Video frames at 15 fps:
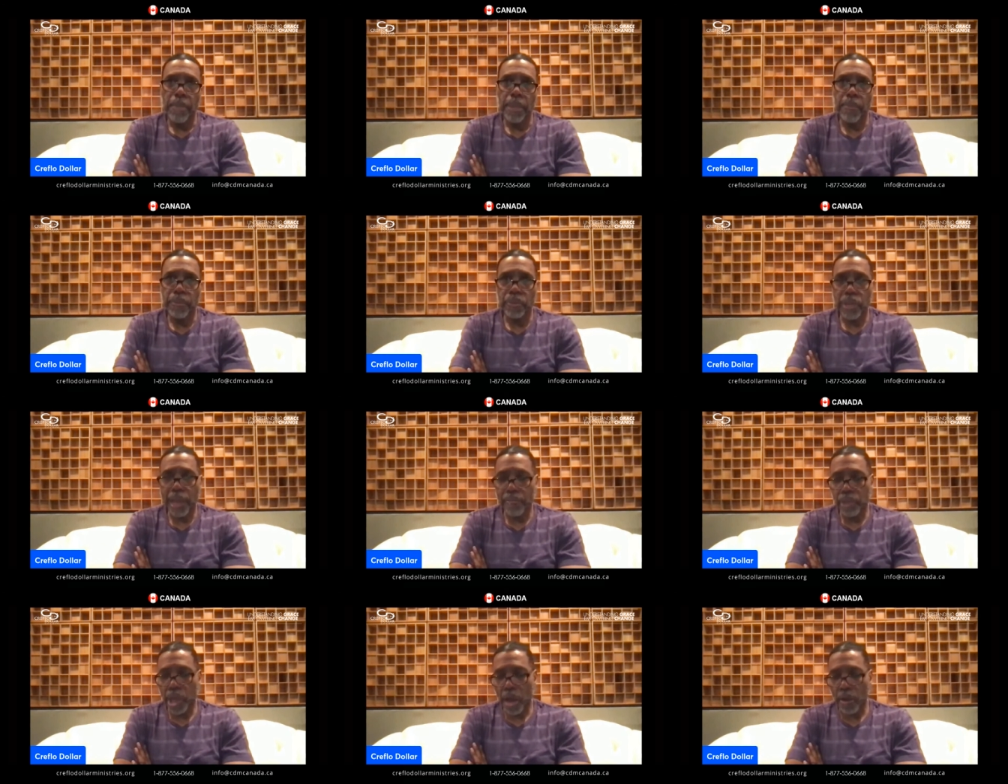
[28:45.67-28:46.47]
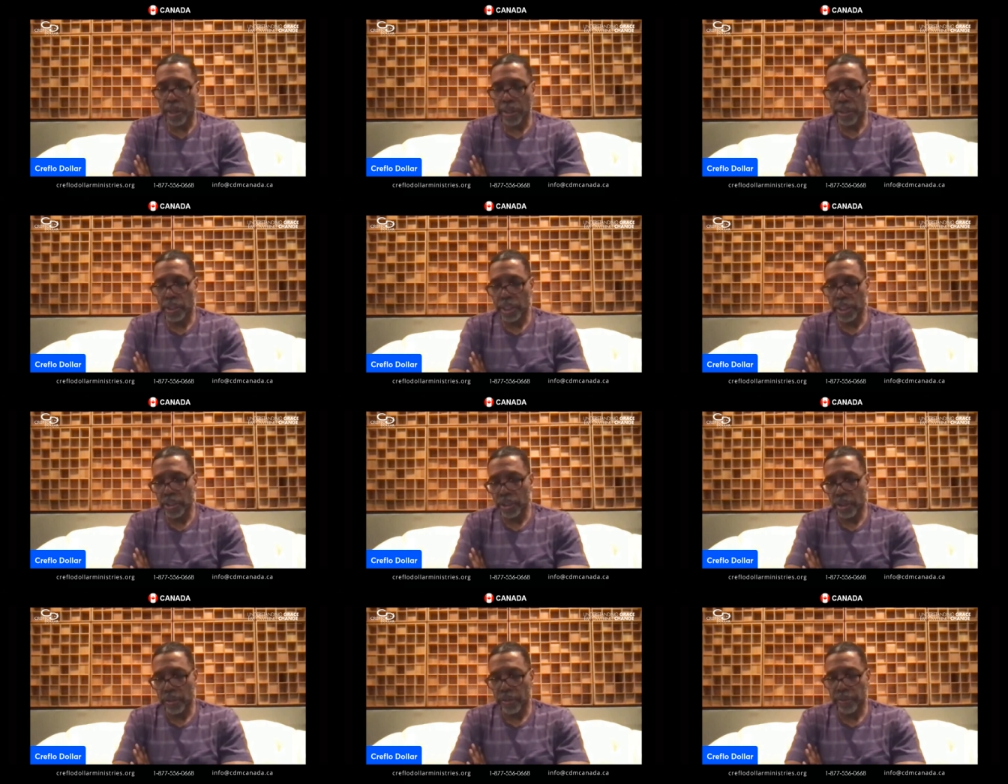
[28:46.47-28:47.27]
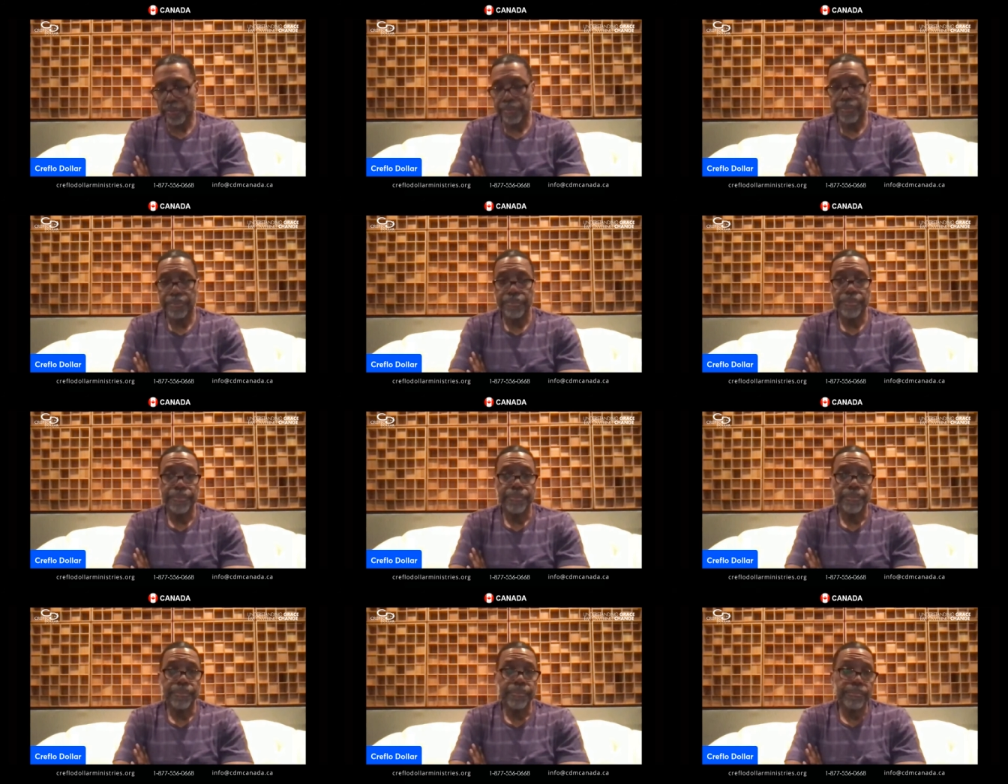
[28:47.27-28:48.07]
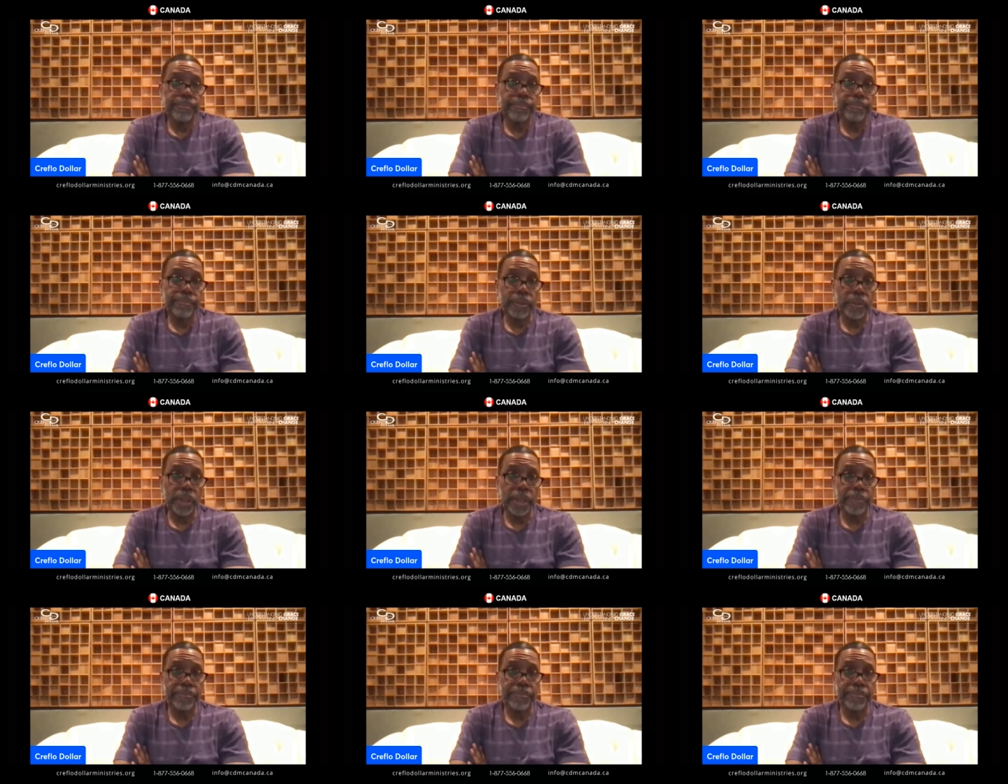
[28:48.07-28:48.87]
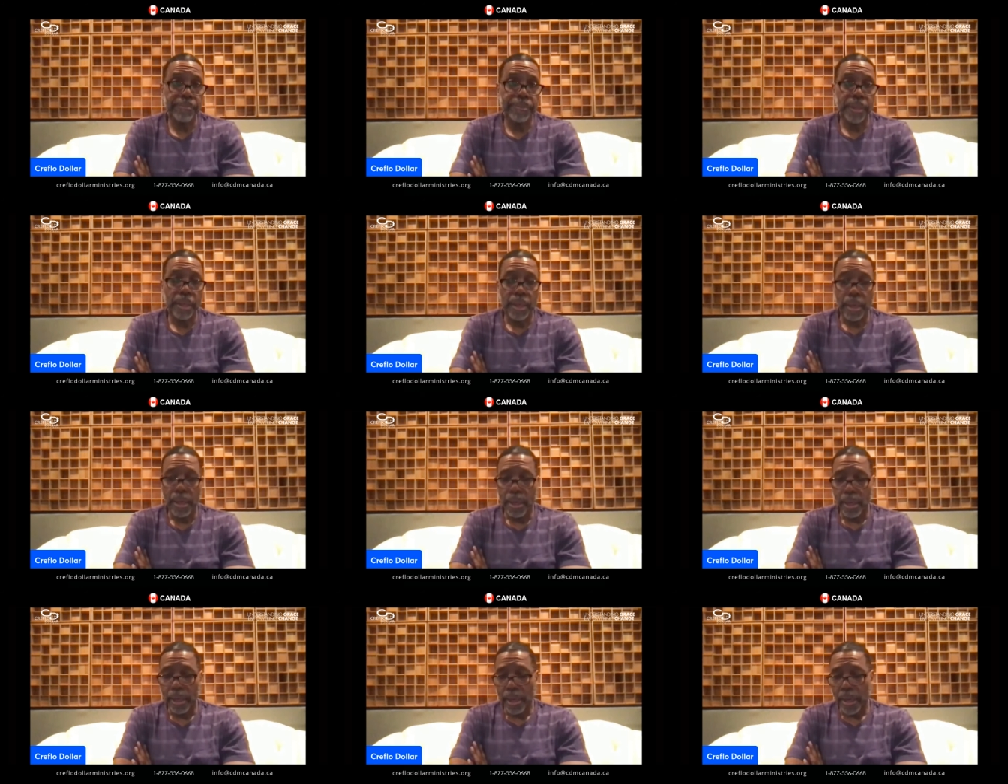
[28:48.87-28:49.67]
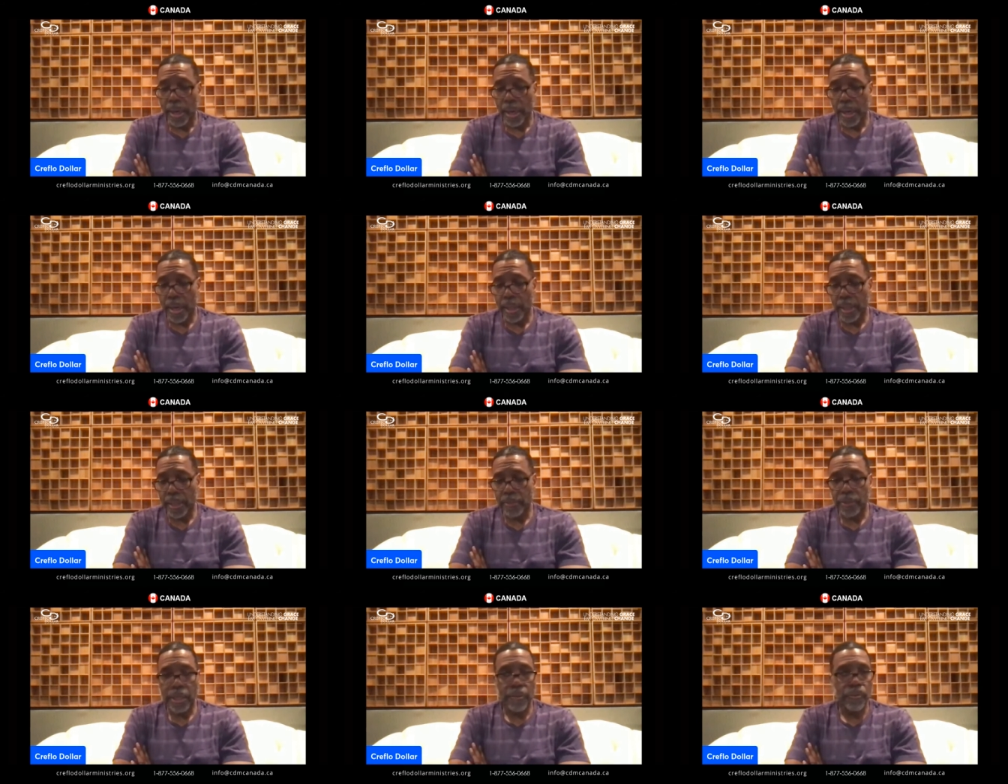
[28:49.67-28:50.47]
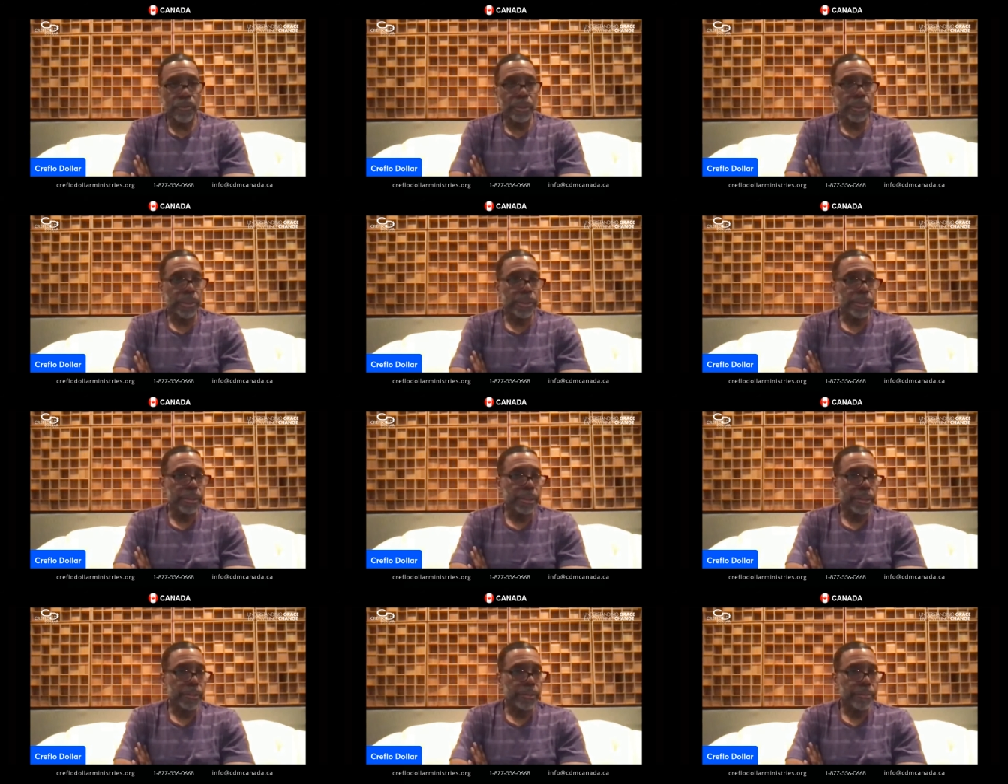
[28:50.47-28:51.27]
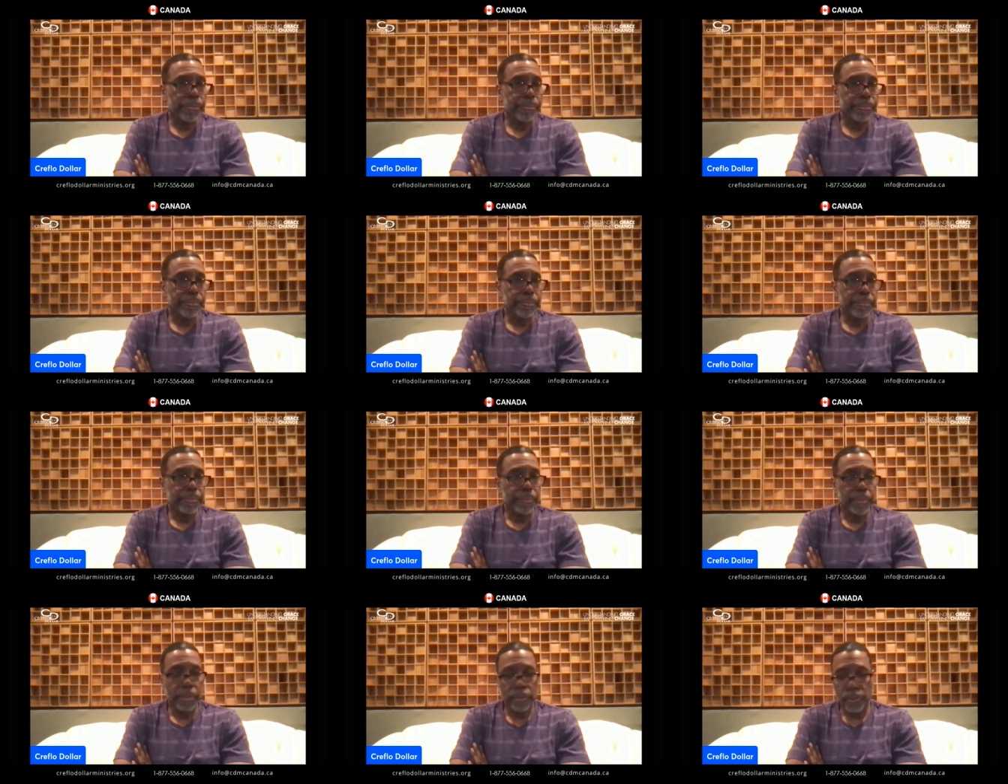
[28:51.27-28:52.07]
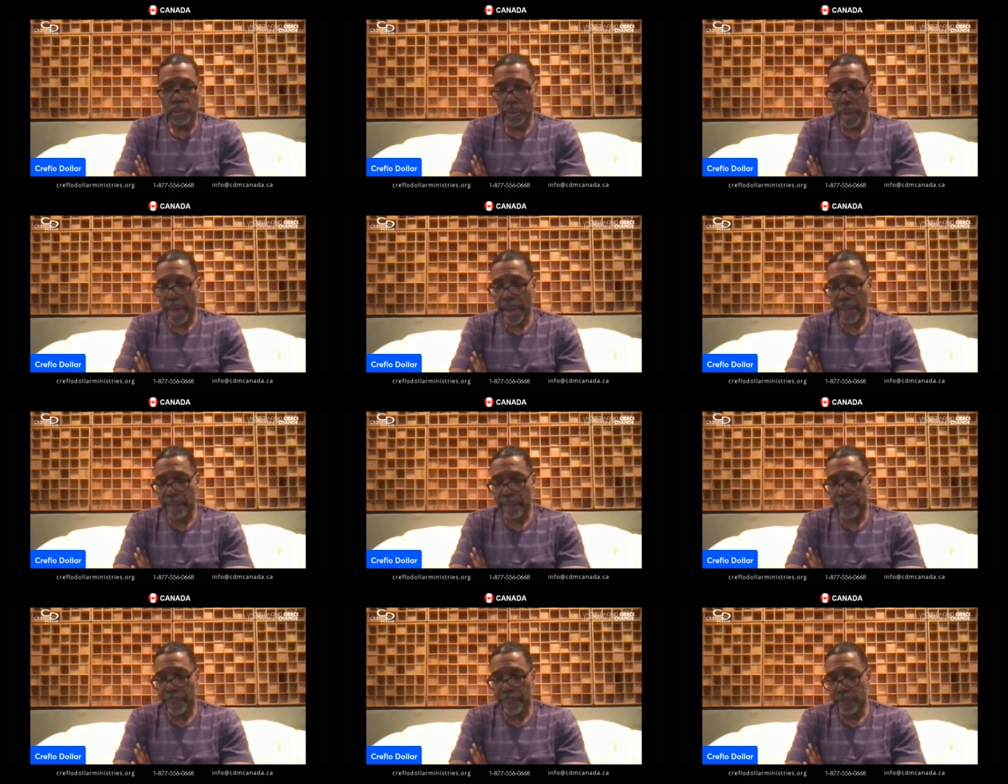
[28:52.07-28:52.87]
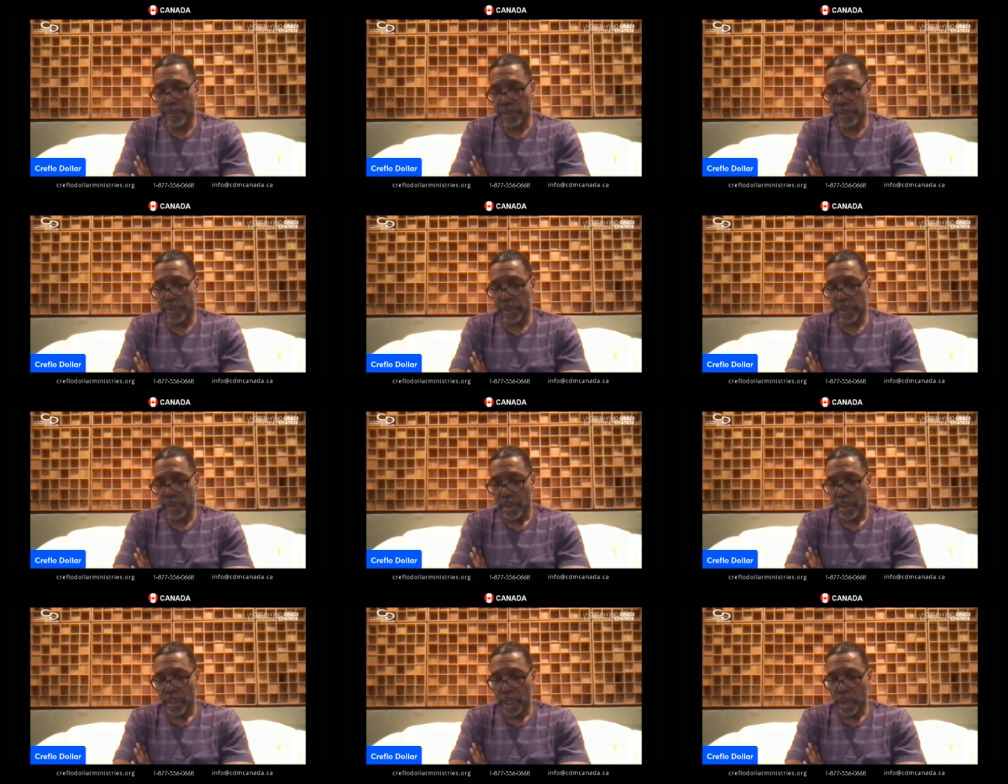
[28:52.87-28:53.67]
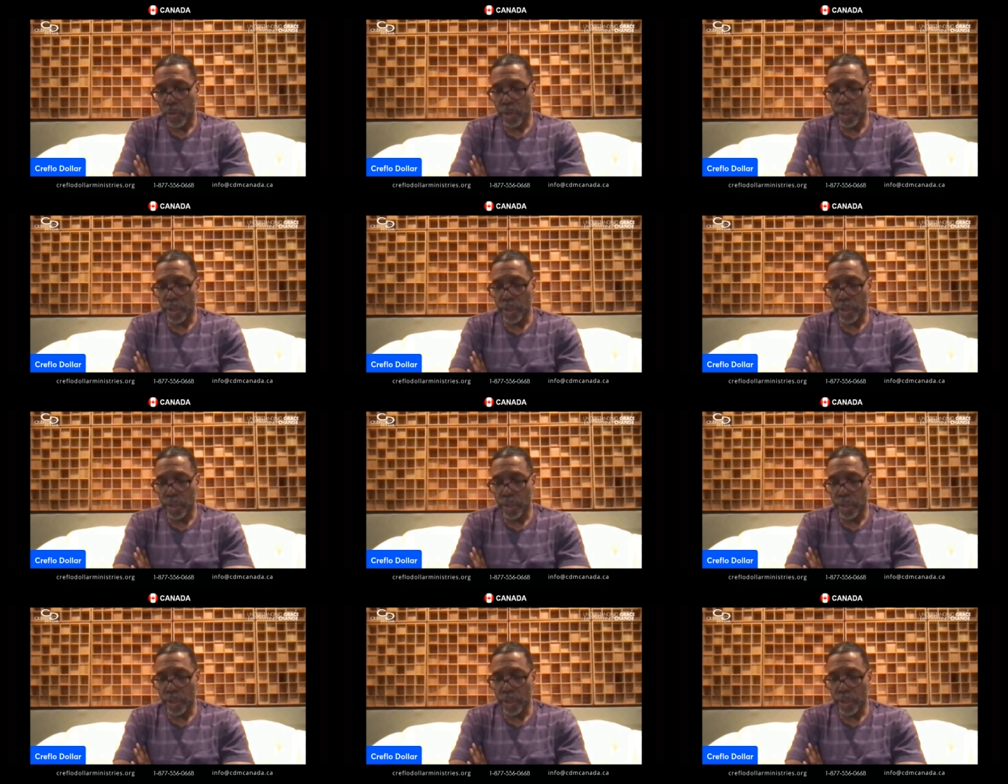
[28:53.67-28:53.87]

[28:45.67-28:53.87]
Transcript: people stop talking to each other. Okay. And that's not really good either. So what happens is they